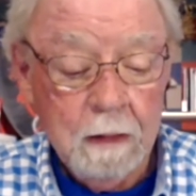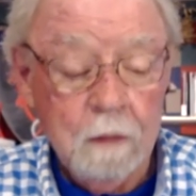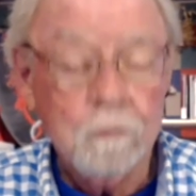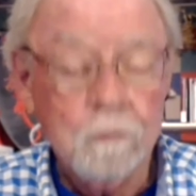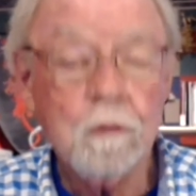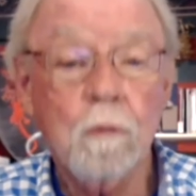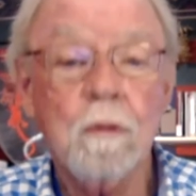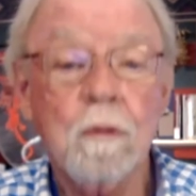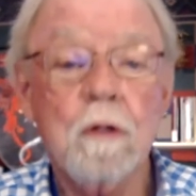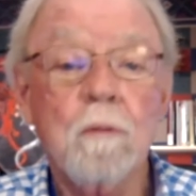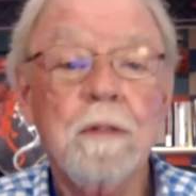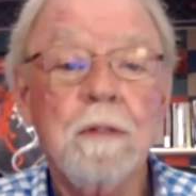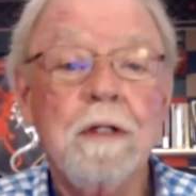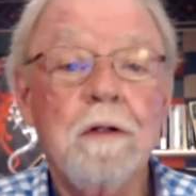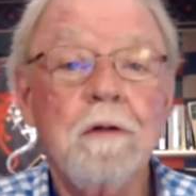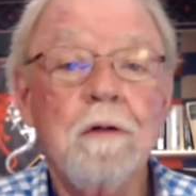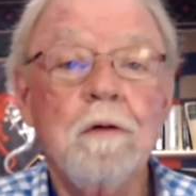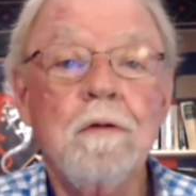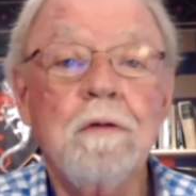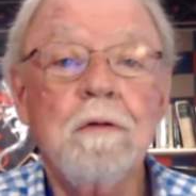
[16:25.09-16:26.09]
So what are we to
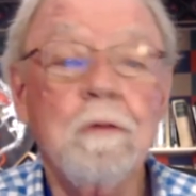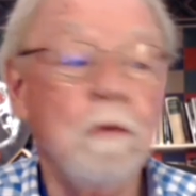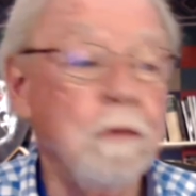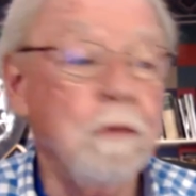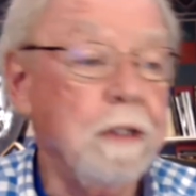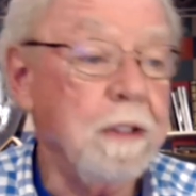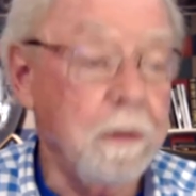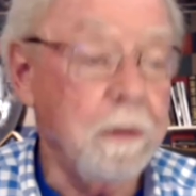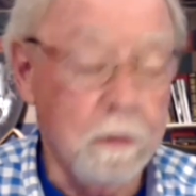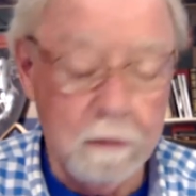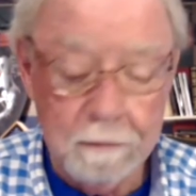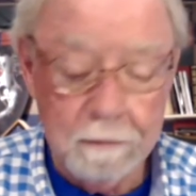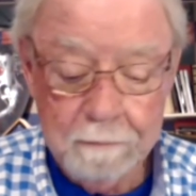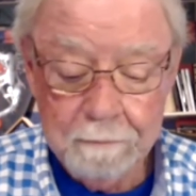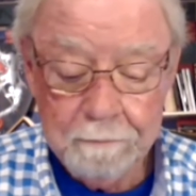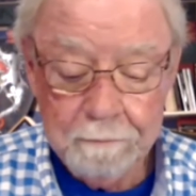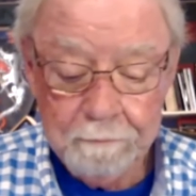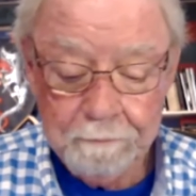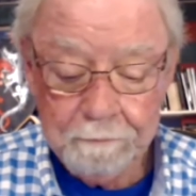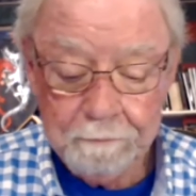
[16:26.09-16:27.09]
discern here?
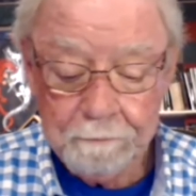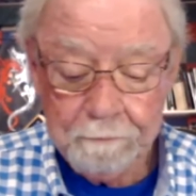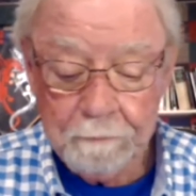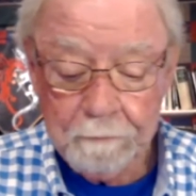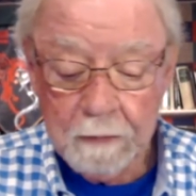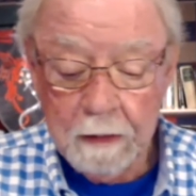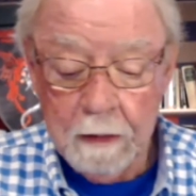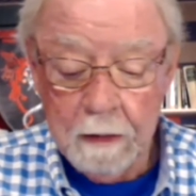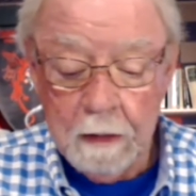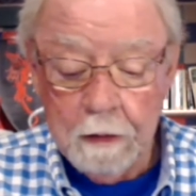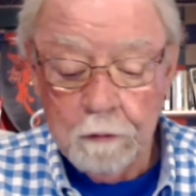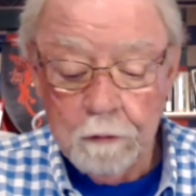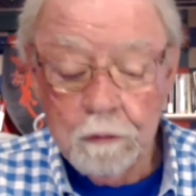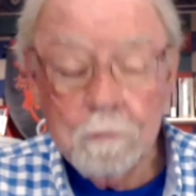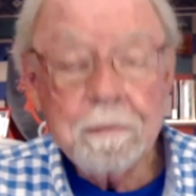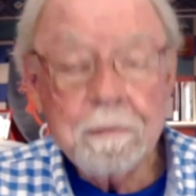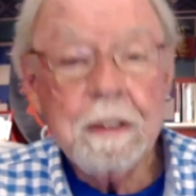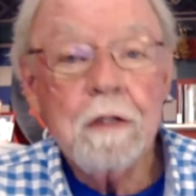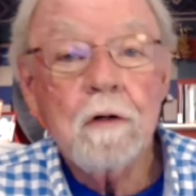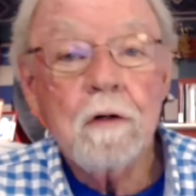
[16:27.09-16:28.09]
To
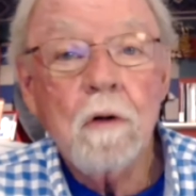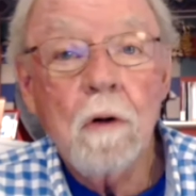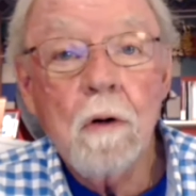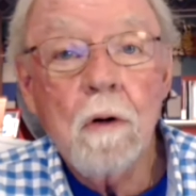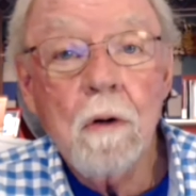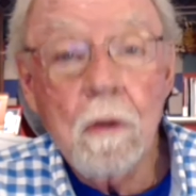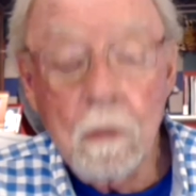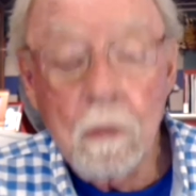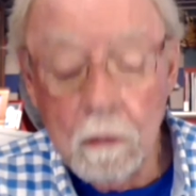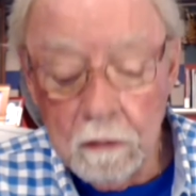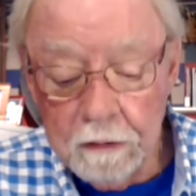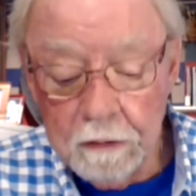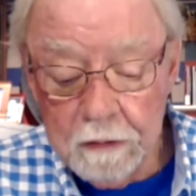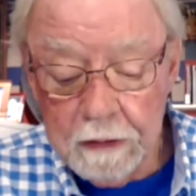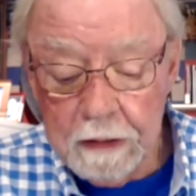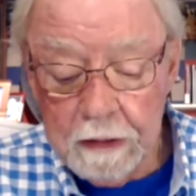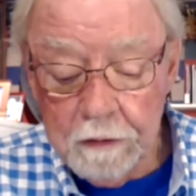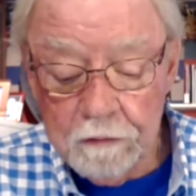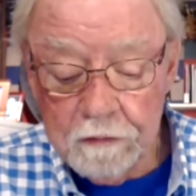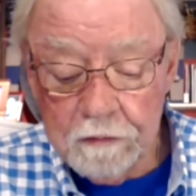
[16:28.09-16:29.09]
be called
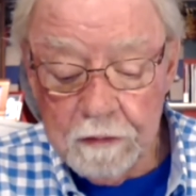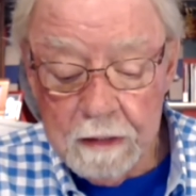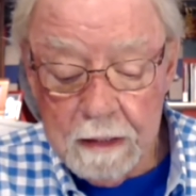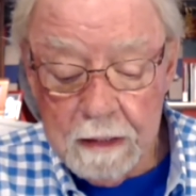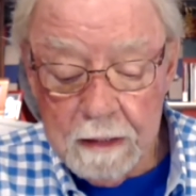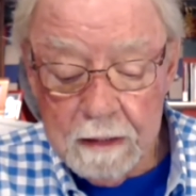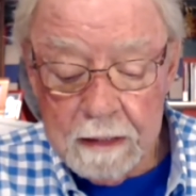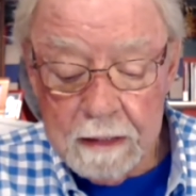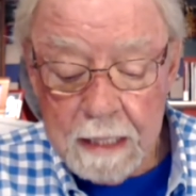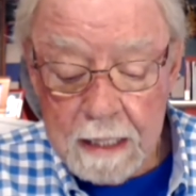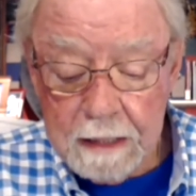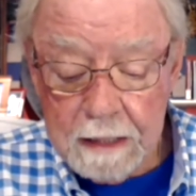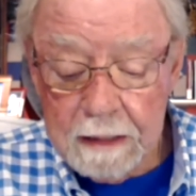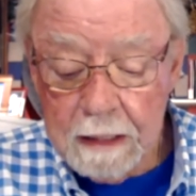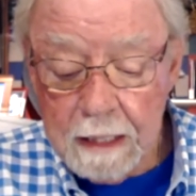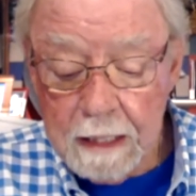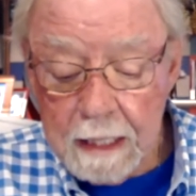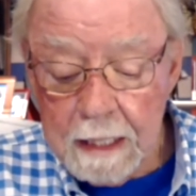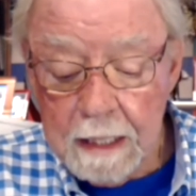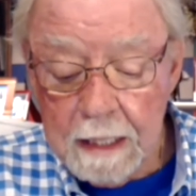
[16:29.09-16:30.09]
is not
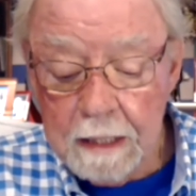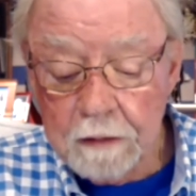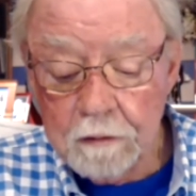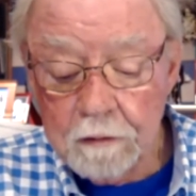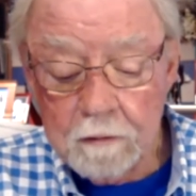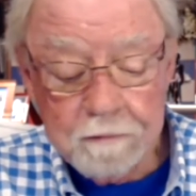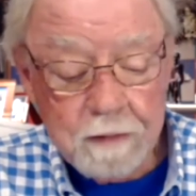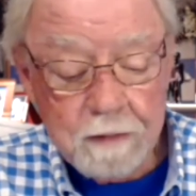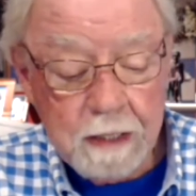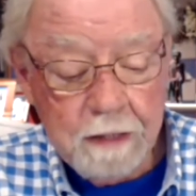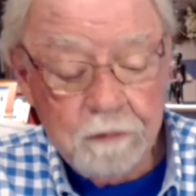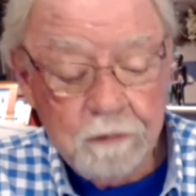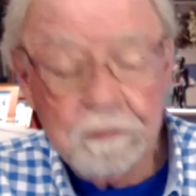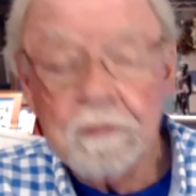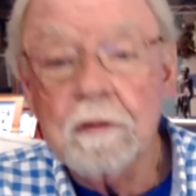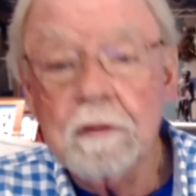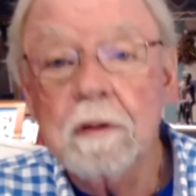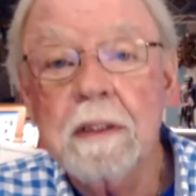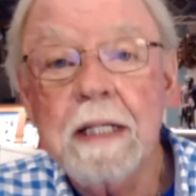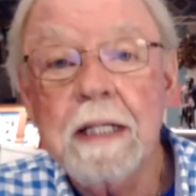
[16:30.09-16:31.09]
an act of
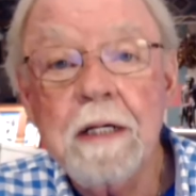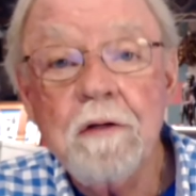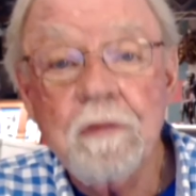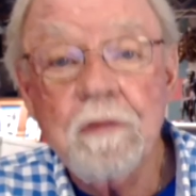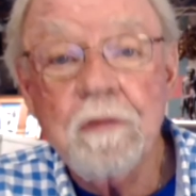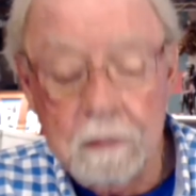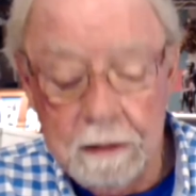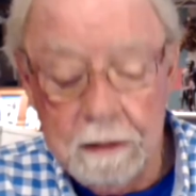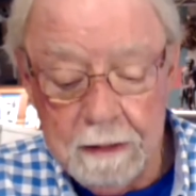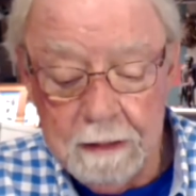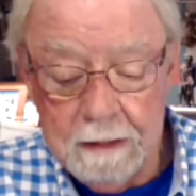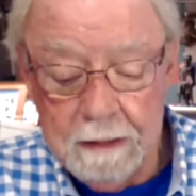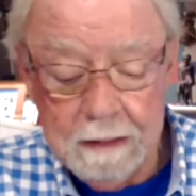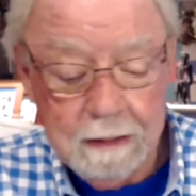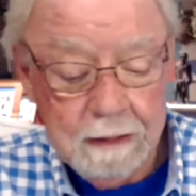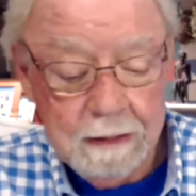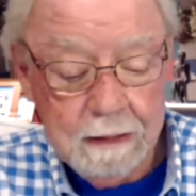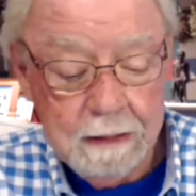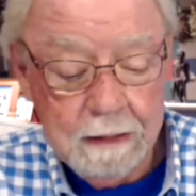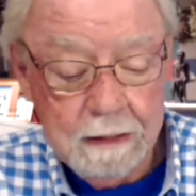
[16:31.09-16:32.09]
isolation,
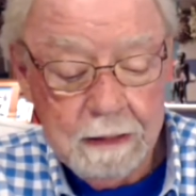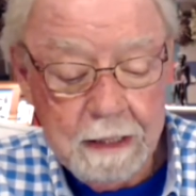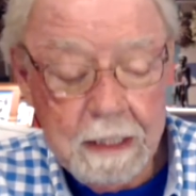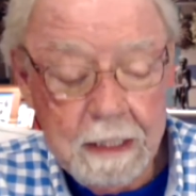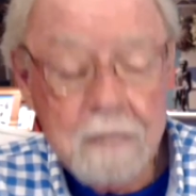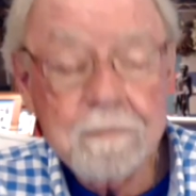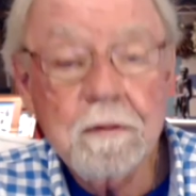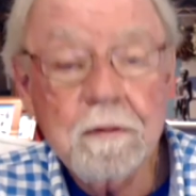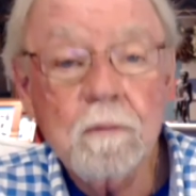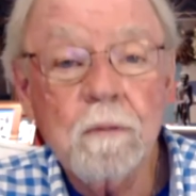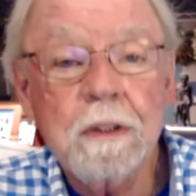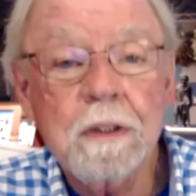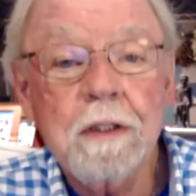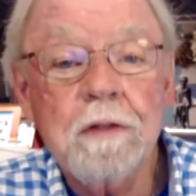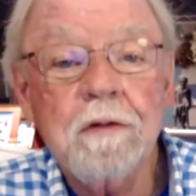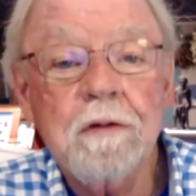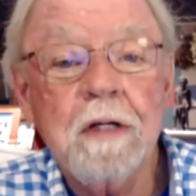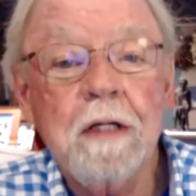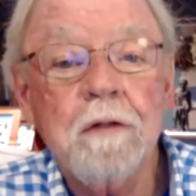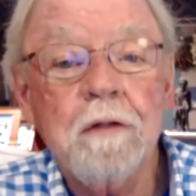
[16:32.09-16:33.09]
even when
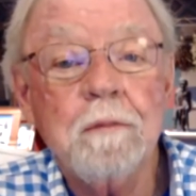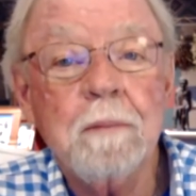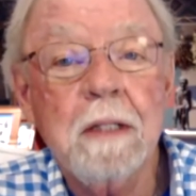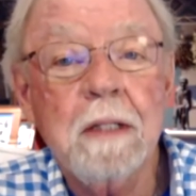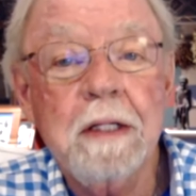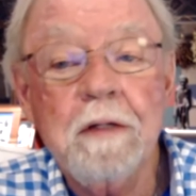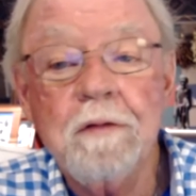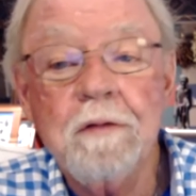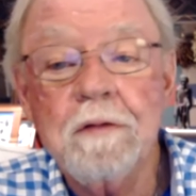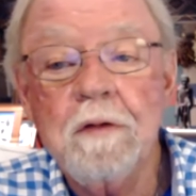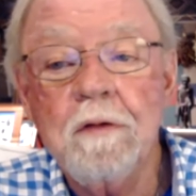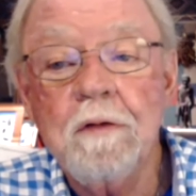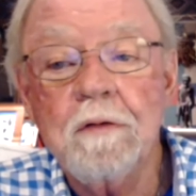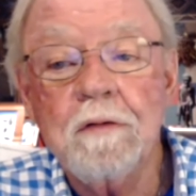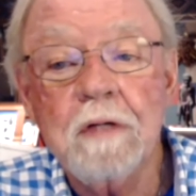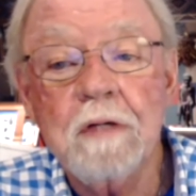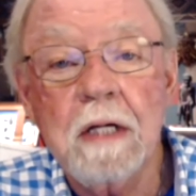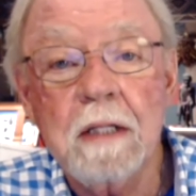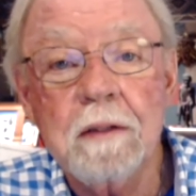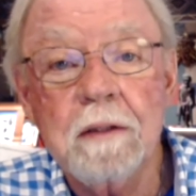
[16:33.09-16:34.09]
it takes place in
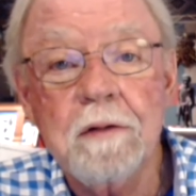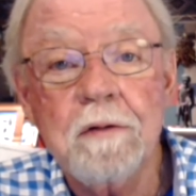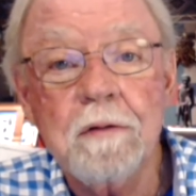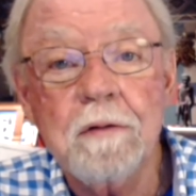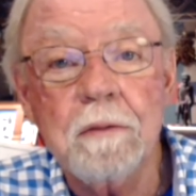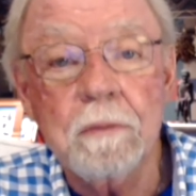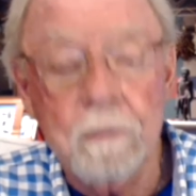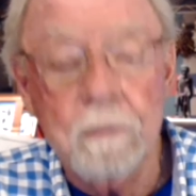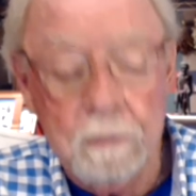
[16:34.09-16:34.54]
solitude.